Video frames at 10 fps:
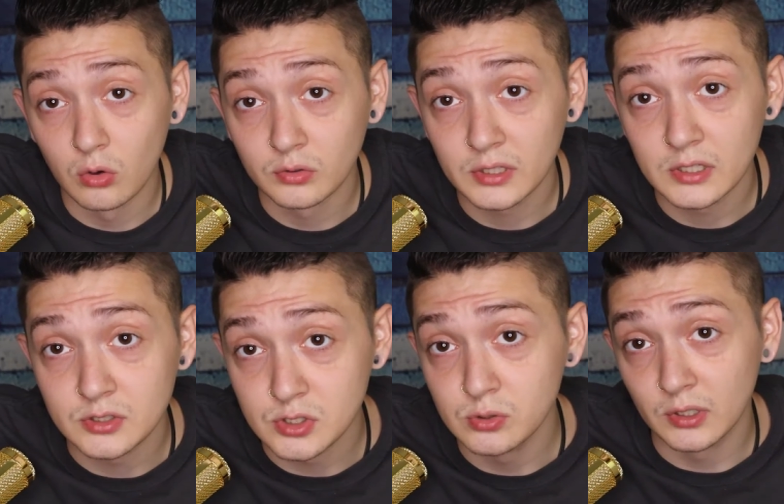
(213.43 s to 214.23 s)

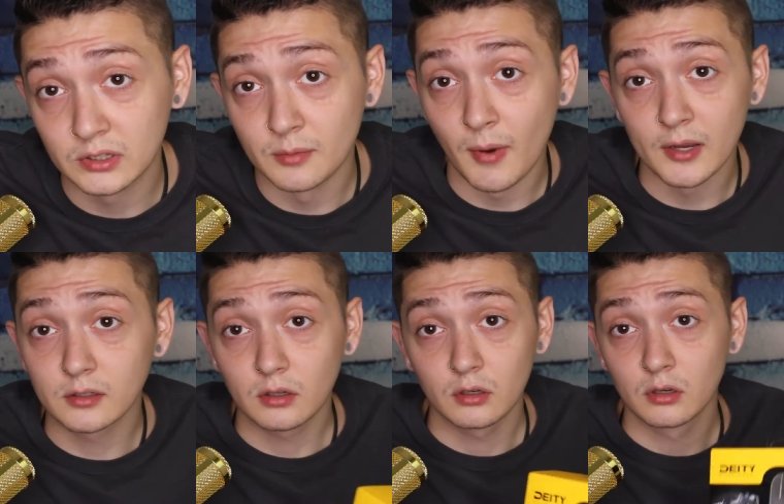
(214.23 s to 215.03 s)
only do you get the
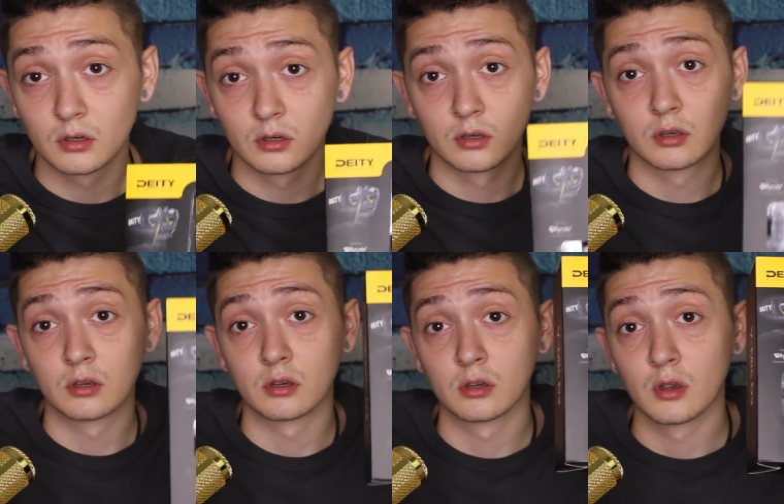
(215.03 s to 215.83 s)
mic,
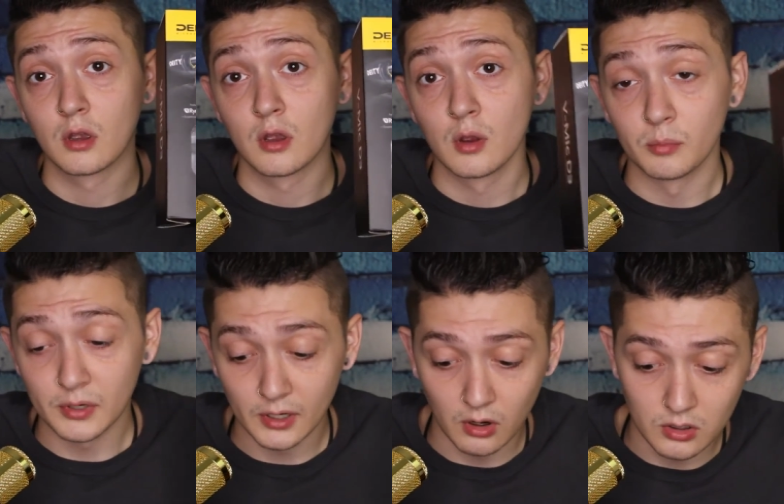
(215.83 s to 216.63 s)

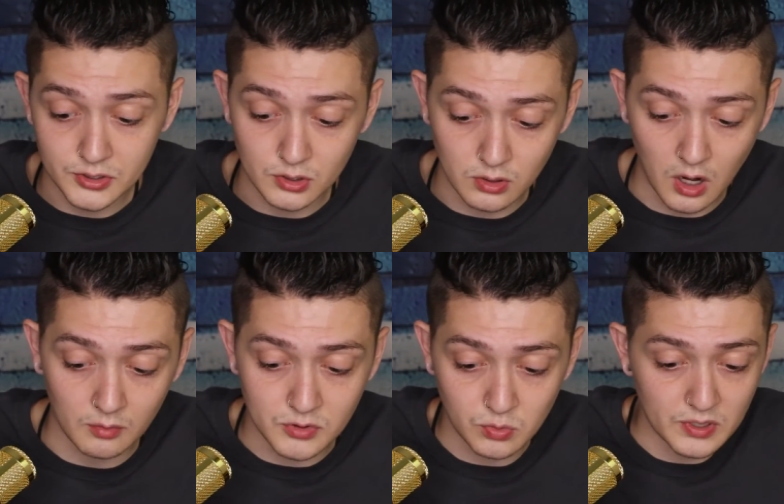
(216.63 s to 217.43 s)
but it also
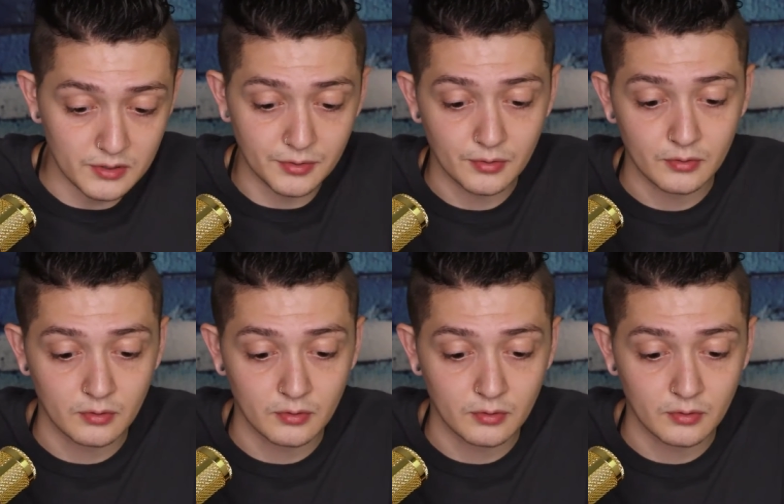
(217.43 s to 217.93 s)
comes with